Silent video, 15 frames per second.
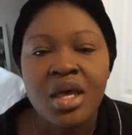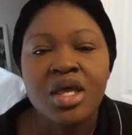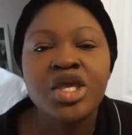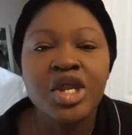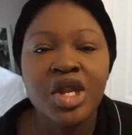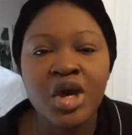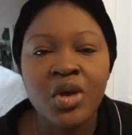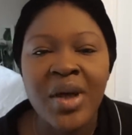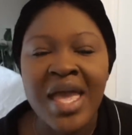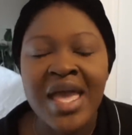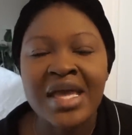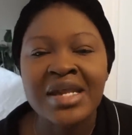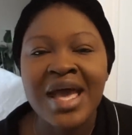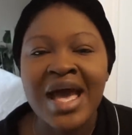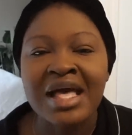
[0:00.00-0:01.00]
You know,
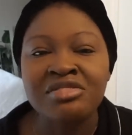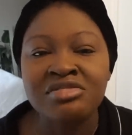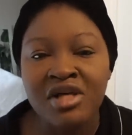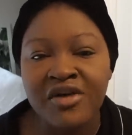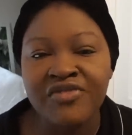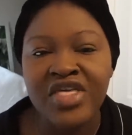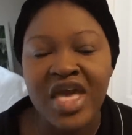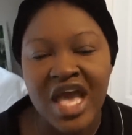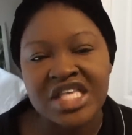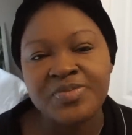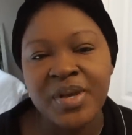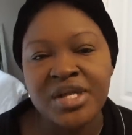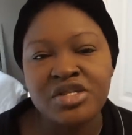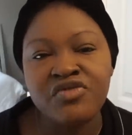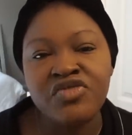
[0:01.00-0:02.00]
and I love the
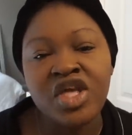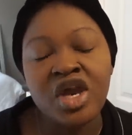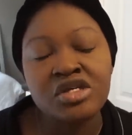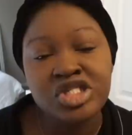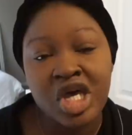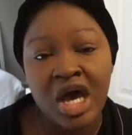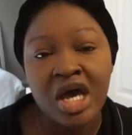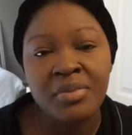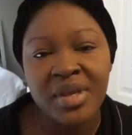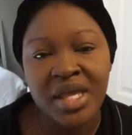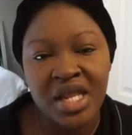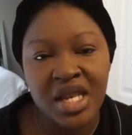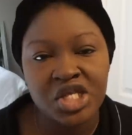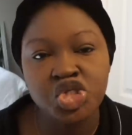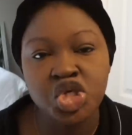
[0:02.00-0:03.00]
aspect of the autonomy
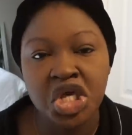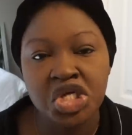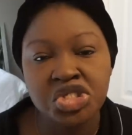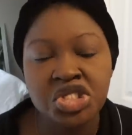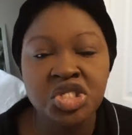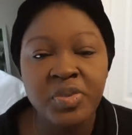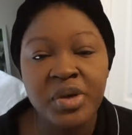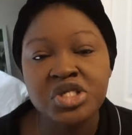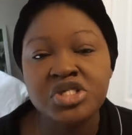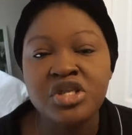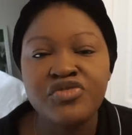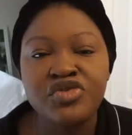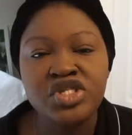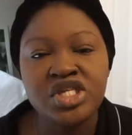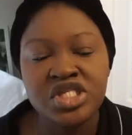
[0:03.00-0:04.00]
in education, especially
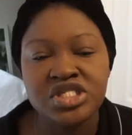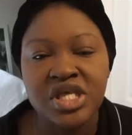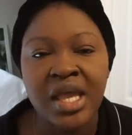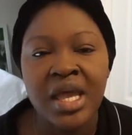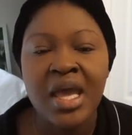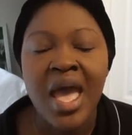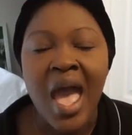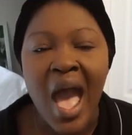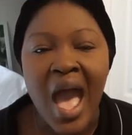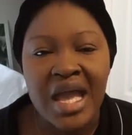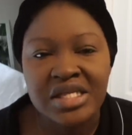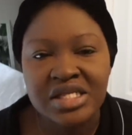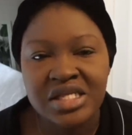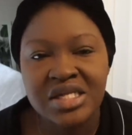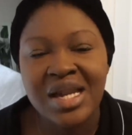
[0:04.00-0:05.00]
if you teach like I
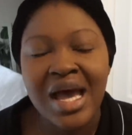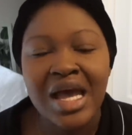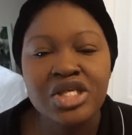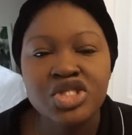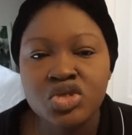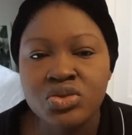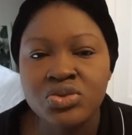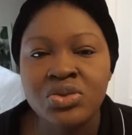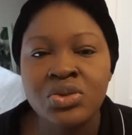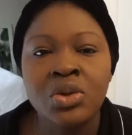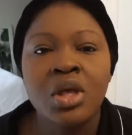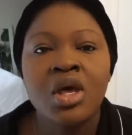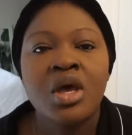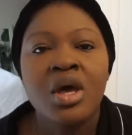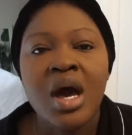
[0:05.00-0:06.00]
did in high school.